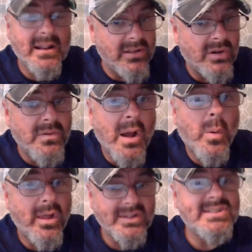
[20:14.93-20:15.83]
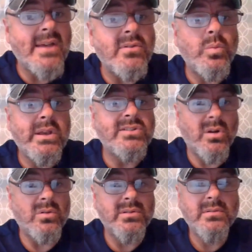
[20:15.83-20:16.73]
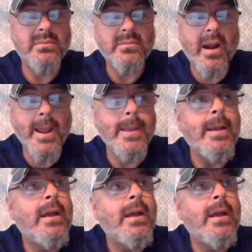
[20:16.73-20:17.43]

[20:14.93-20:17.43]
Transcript: A little Rottweiler, 7 weeks old, right?